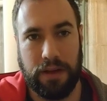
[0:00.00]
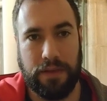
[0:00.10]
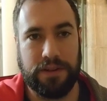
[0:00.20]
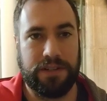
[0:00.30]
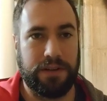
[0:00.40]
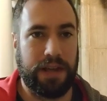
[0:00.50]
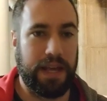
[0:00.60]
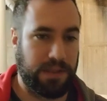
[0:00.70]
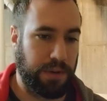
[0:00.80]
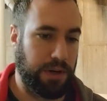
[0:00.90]
And there are certain
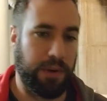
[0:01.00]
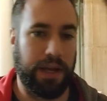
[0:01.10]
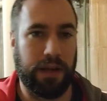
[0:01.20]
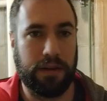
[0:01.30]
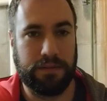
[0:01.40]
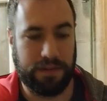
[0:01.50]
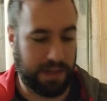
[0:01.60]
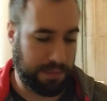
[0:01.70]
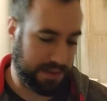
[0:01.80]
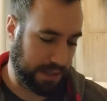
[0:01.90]
days where you're doing, for
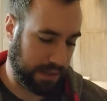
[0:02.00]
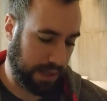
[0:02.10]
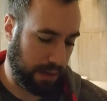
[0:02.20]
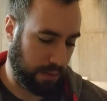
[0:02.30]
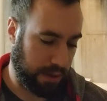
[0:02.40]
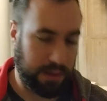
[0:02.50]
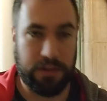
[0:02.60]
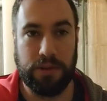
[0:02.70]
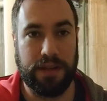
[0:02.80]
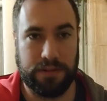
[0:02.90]
example, single leg work
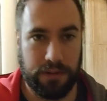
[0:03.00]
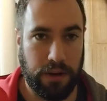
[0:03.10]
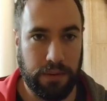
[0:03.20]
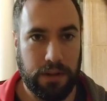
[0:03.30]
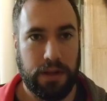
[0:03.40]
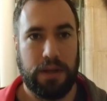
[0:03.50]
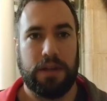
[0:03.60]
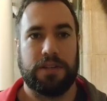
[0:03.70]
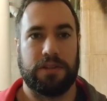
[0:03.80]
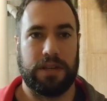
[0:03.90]
2 days in a row.
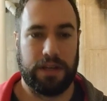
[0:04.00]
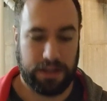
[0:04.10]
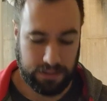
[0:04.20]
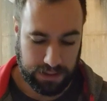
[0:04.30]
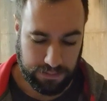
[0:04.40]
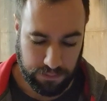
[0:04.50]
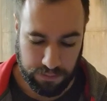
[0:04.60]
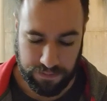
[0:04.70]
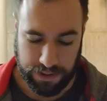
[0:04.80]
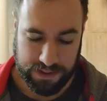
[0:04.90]
So you need to leave
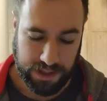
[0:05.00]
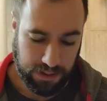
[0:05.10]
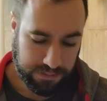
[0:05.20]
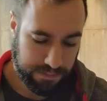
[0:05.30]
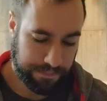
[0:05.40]
room for yourself.